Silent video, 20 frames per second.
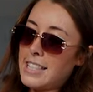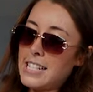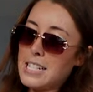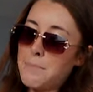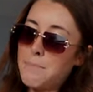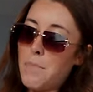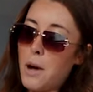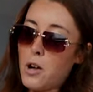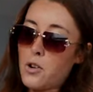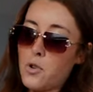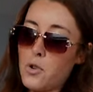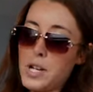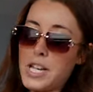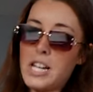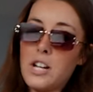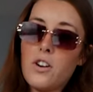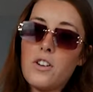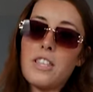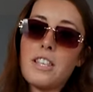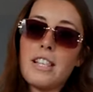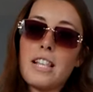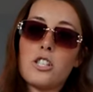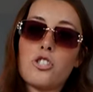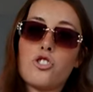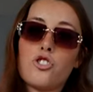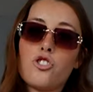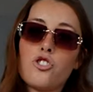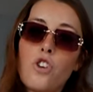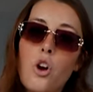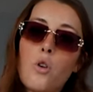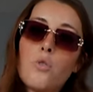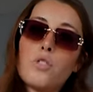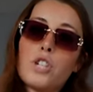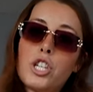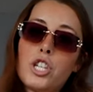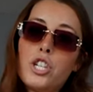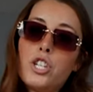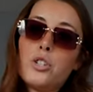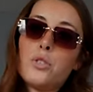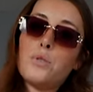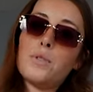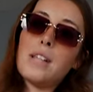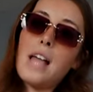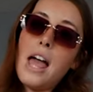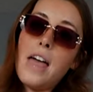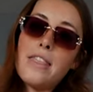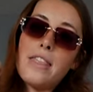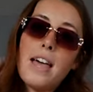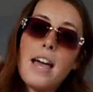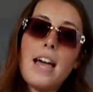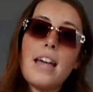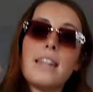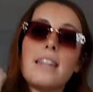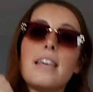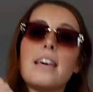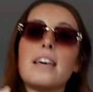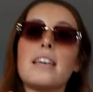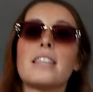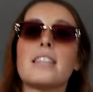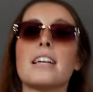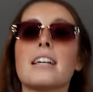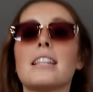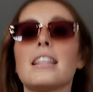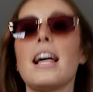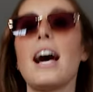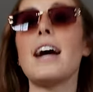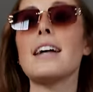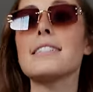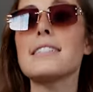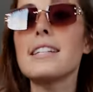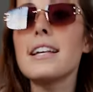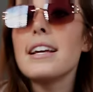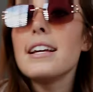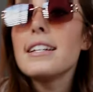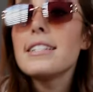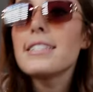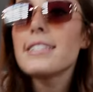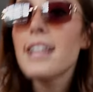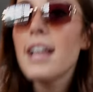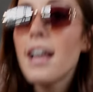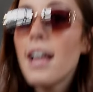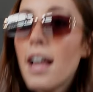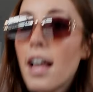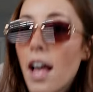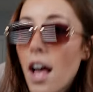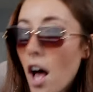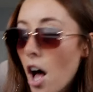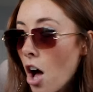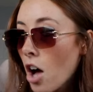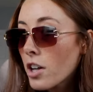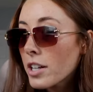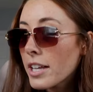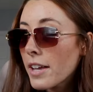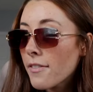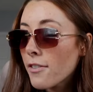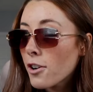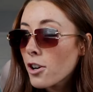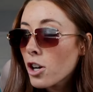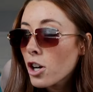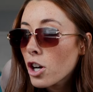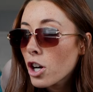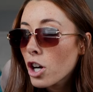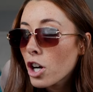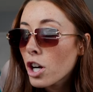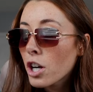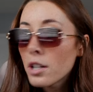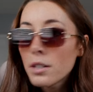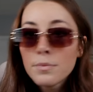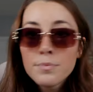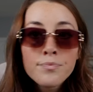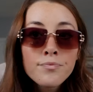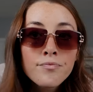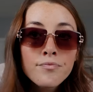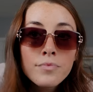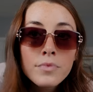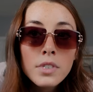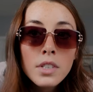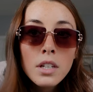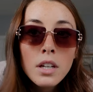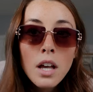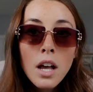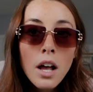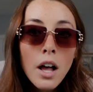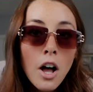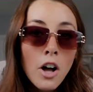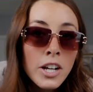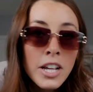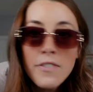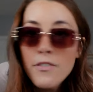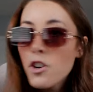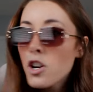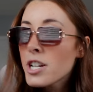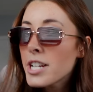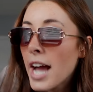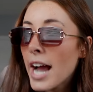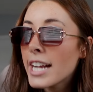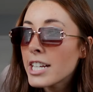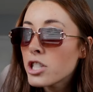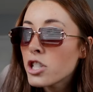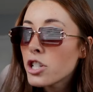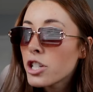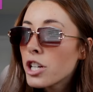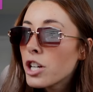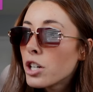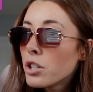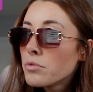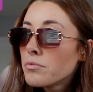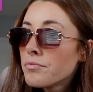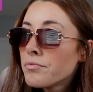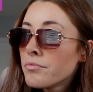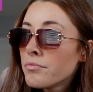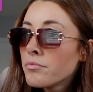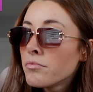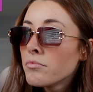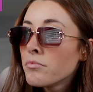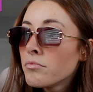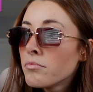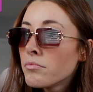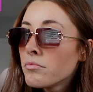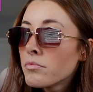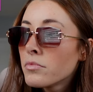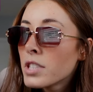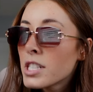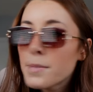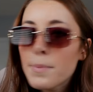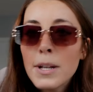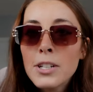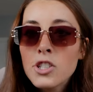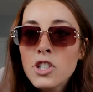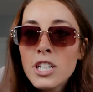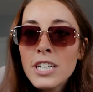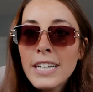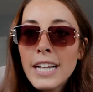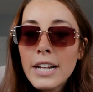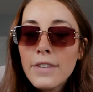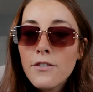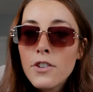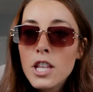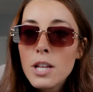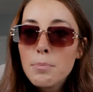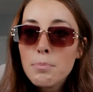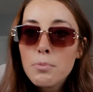this buckle here. I think that's so cute. And then the glasses, I'll give her a 9 too. Especially like for the